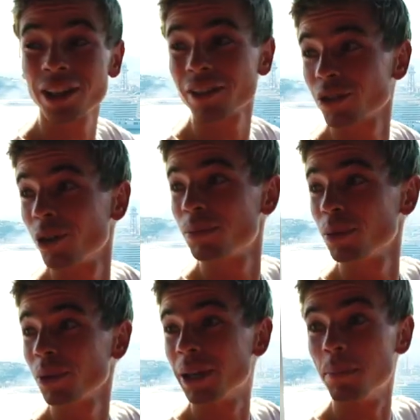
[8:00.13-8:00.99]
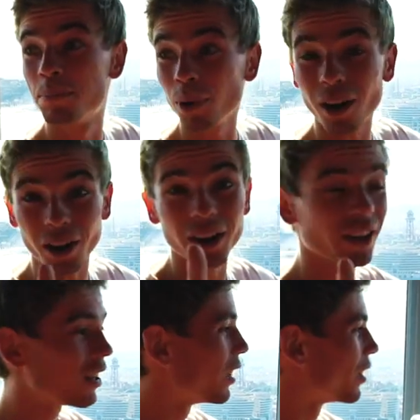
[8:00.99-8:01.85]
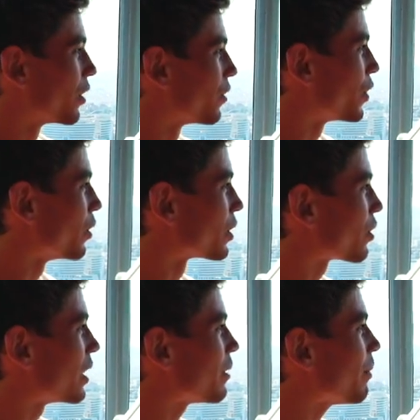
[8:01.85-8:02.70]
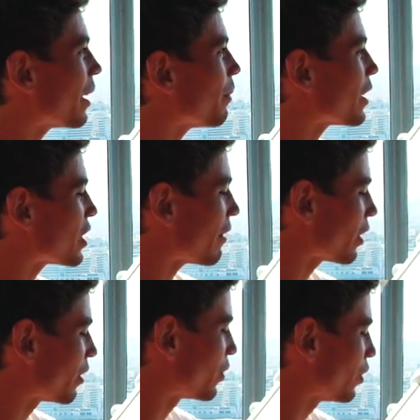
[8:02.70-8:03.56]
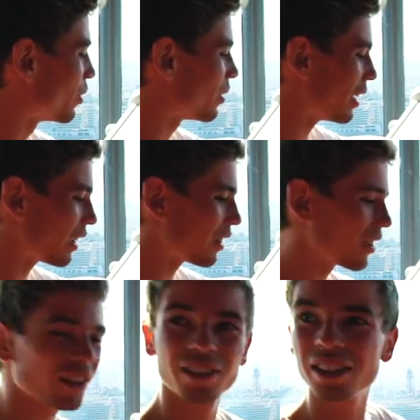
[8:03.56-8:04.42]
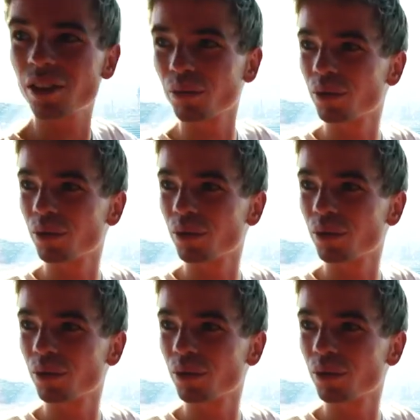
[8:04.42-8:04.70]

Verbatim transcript: out there's no pool here, but the view is crazy. Man, imagine having a view like these are